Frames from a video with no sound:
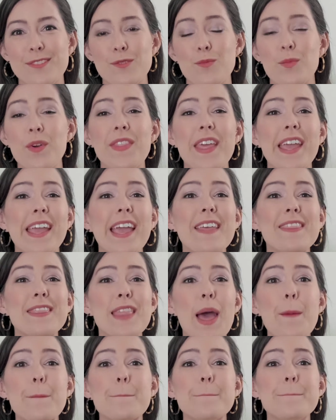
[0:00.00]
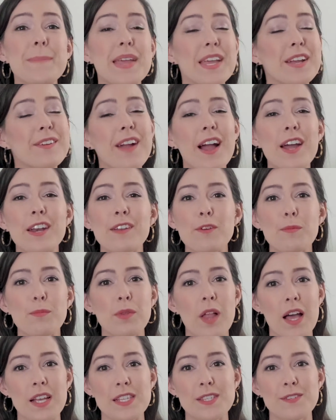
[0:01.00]
When they get that big round of
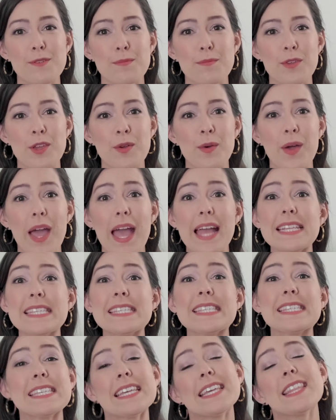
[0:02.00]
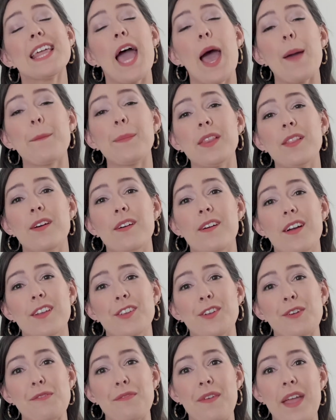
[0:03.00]
applause from you and see the happy look on
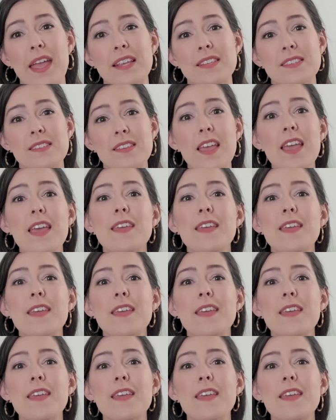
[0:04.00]
your face,